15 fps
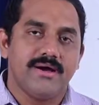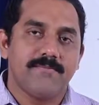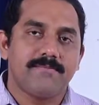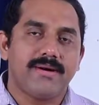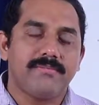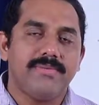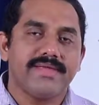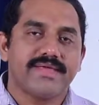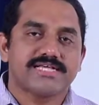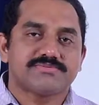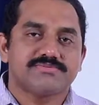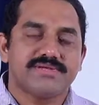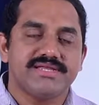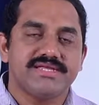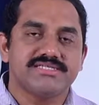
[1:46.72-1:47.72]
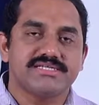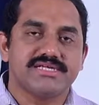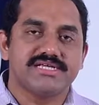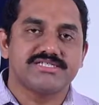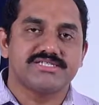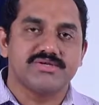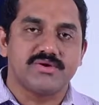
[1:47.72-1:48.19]
public expenditure
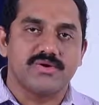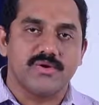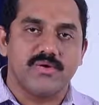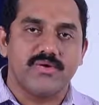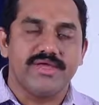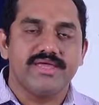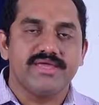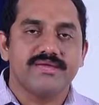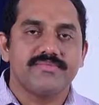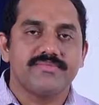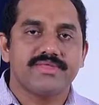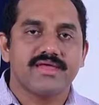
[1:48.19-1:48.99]
is growing